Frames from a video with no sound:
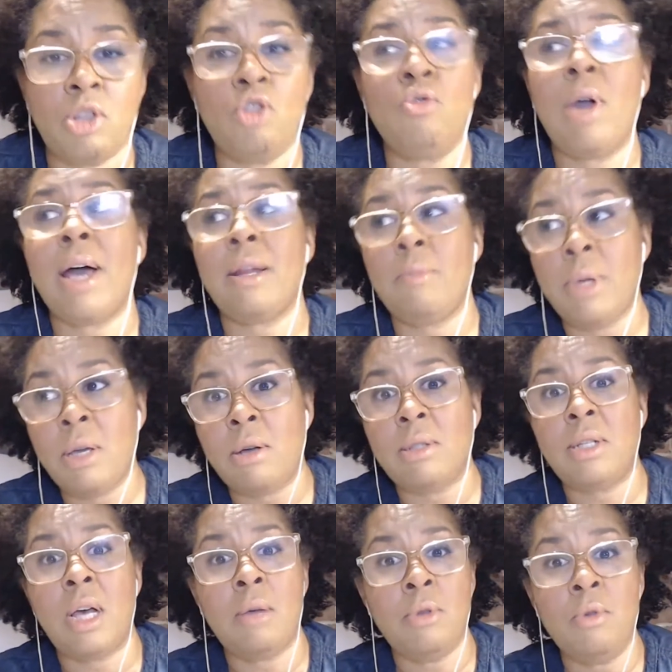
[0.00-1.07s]
you got to be on
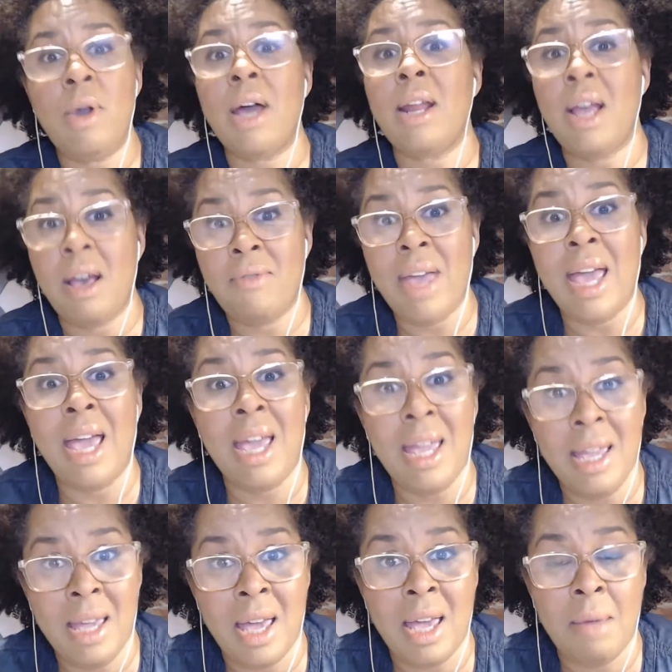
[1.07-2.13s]
top. You got to have
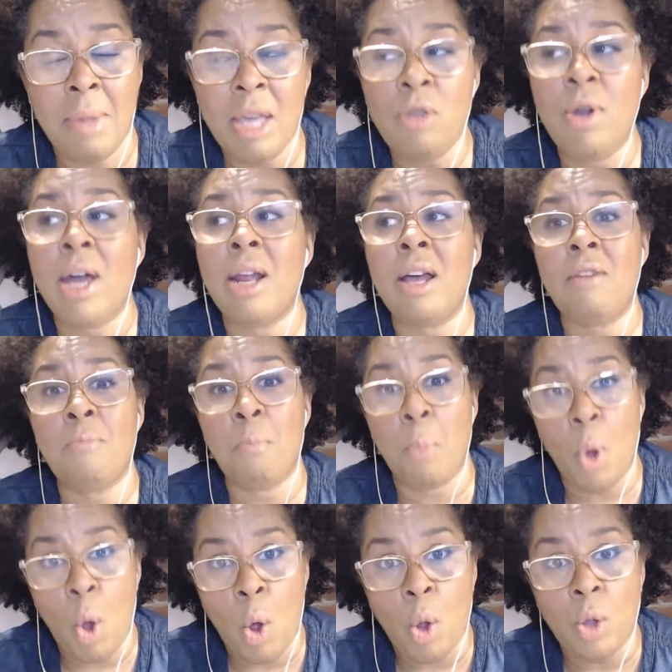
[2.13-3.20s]
a game, and you got to
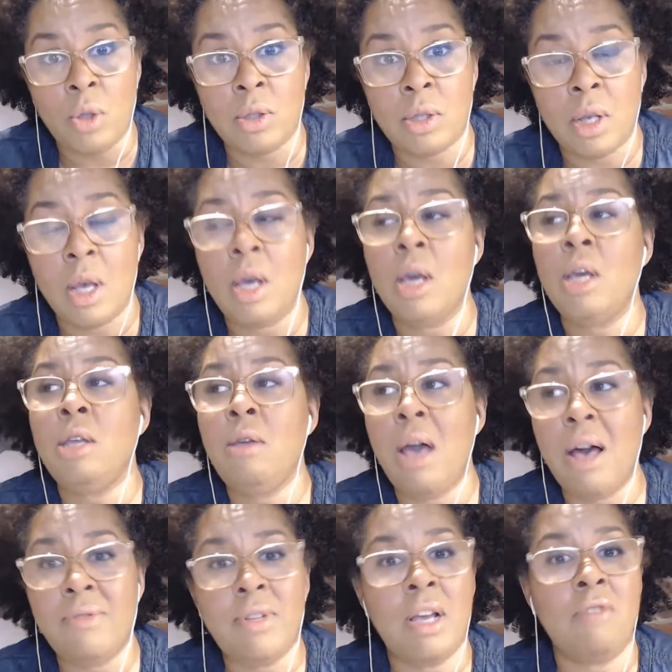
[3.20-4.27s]
have balls. You
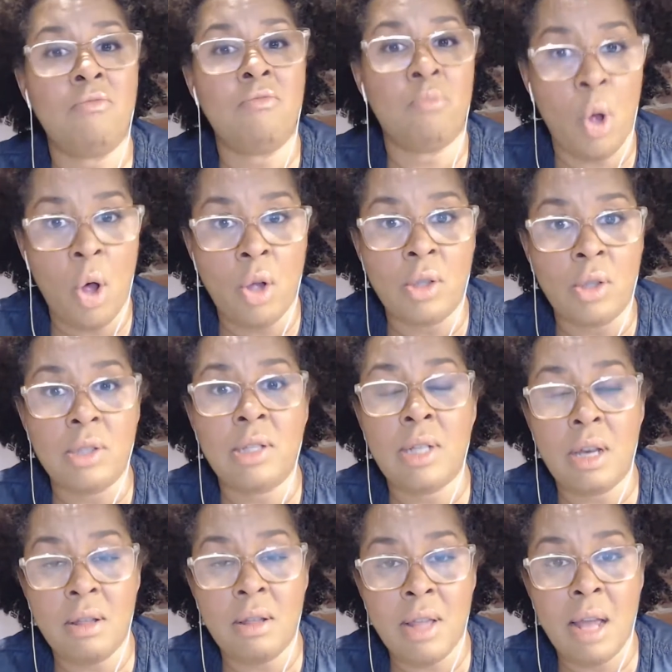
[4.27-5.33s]
have to have balls to
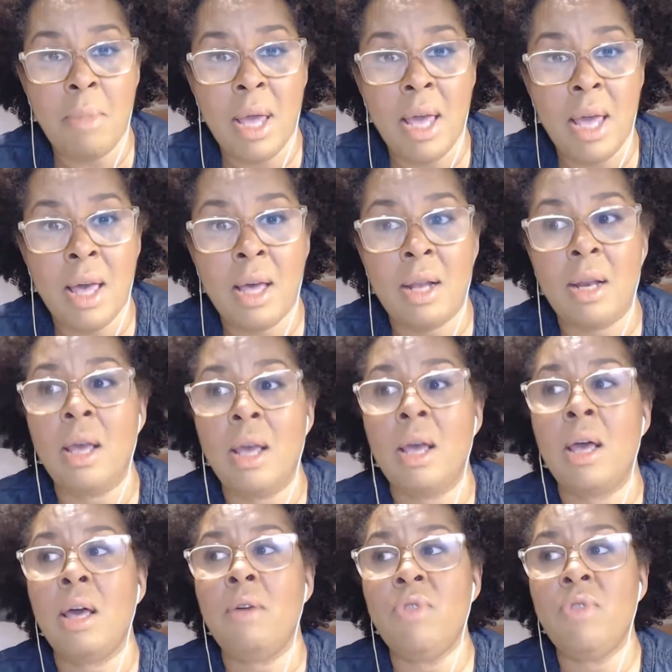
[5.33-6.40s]
tell that man,
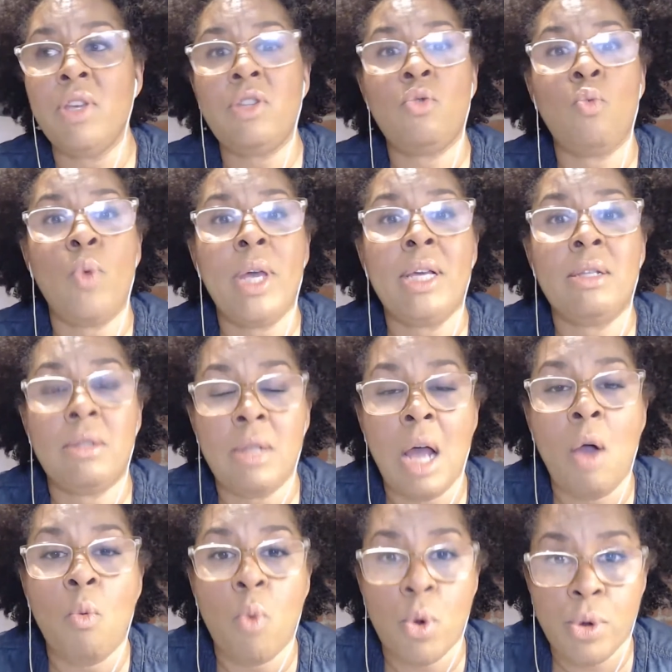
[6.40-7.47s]
this wig is
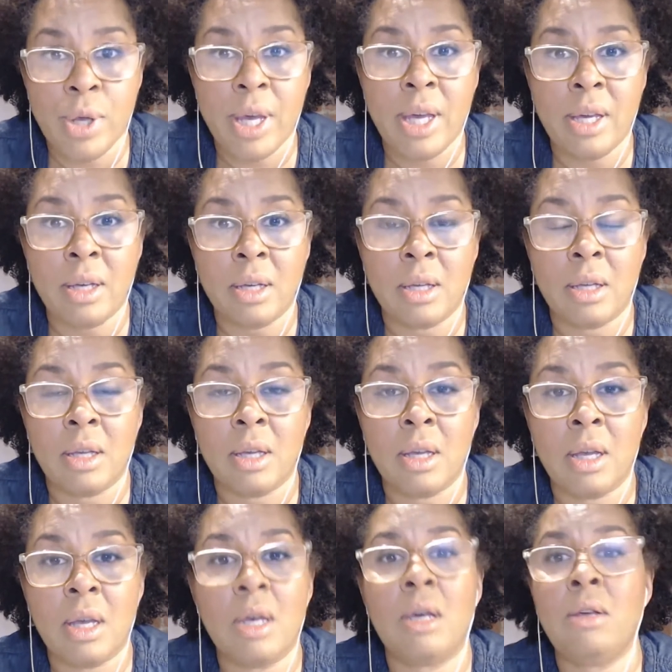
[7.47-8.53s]
not working.
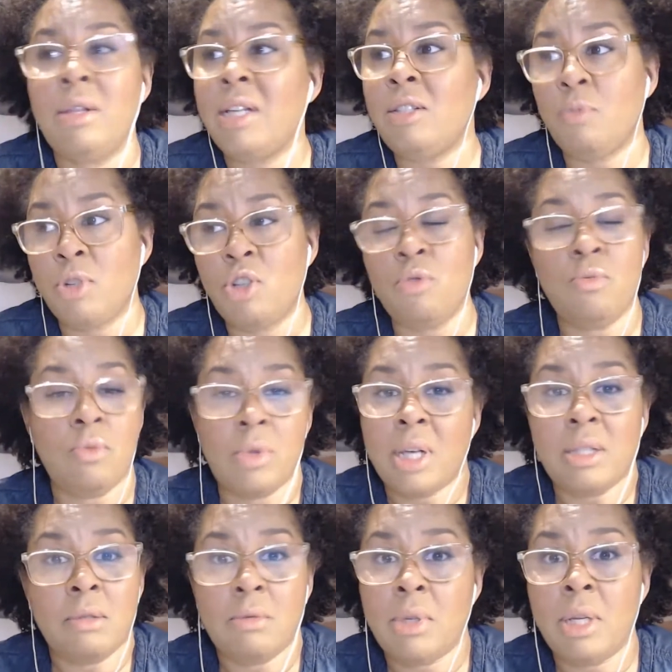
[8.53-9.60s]
That's what
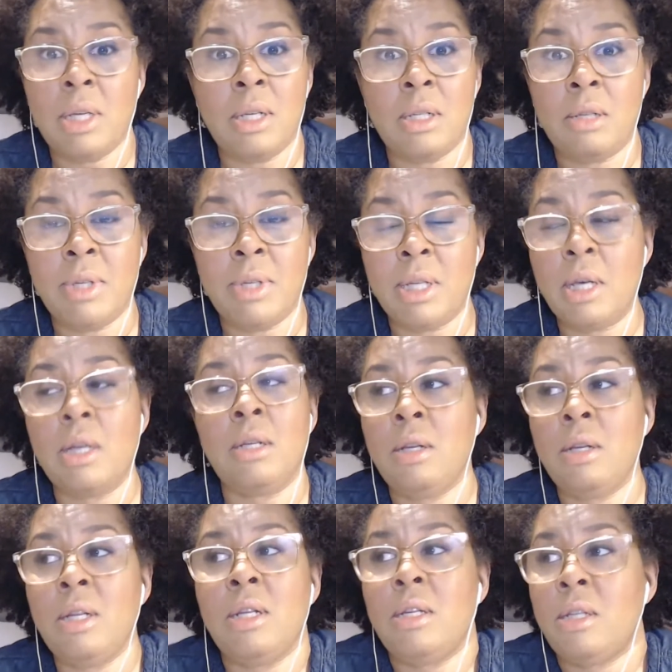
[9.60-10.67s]
needed to be done. You
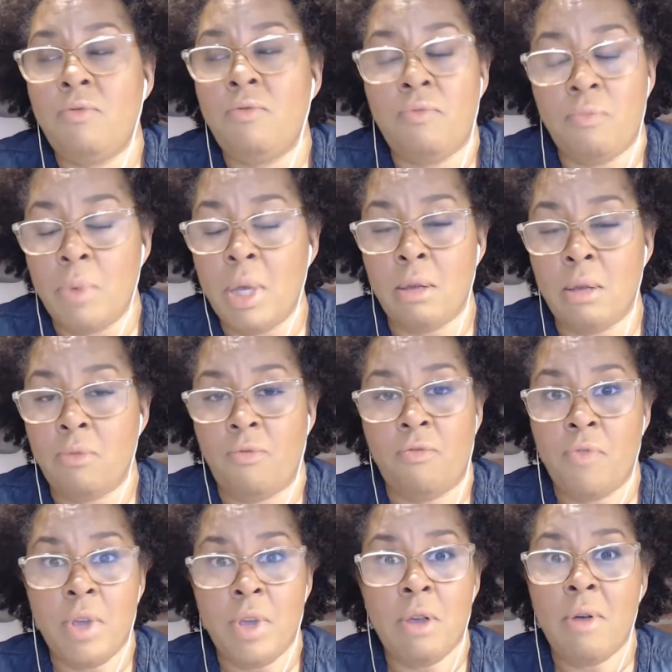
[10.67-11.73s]
needed to
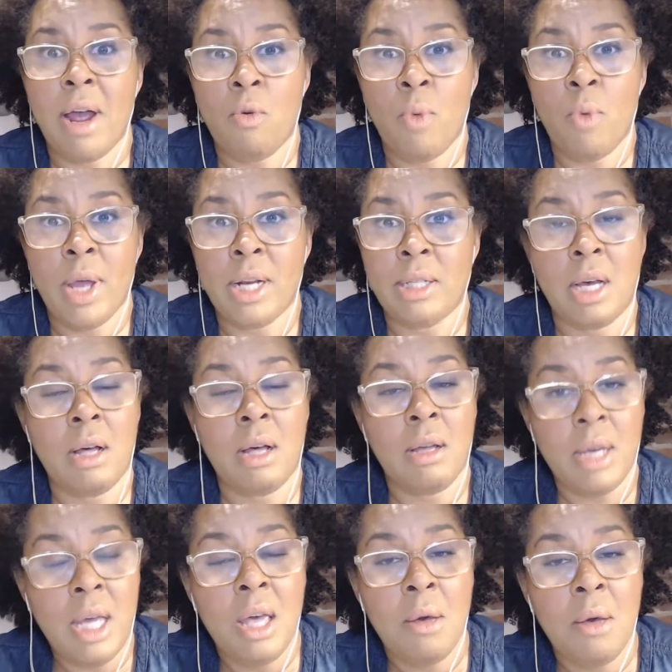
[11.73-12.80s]
figure out a way to tell
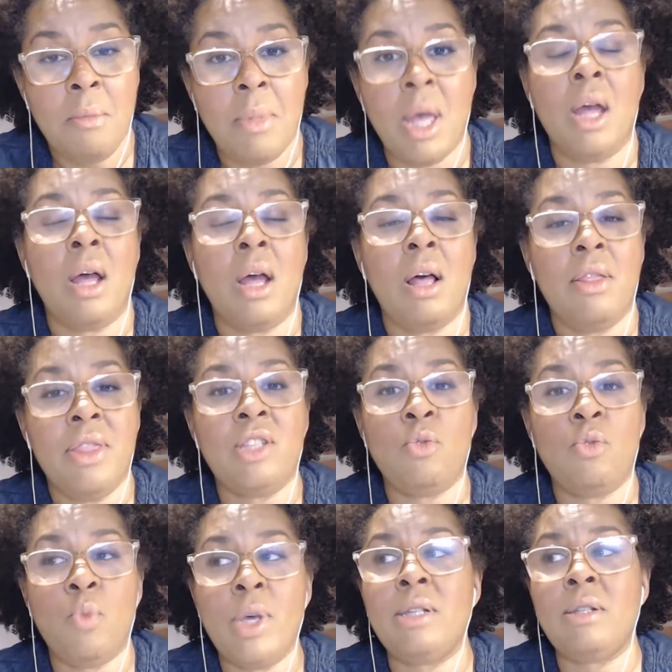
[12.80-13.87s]
him, this
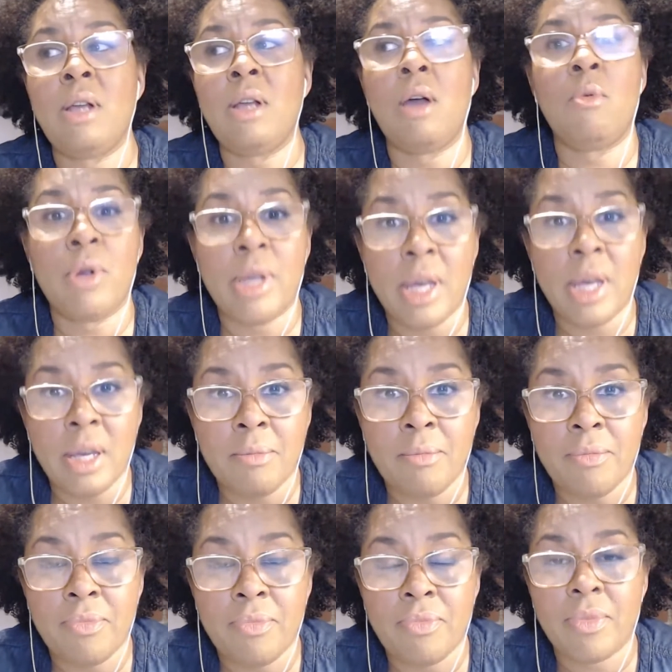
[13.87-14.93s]
wig is not working.
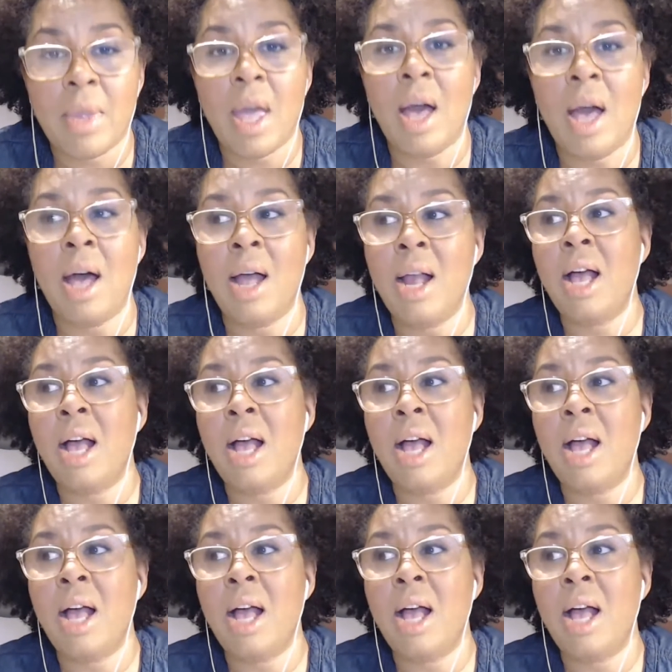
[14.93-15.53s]
I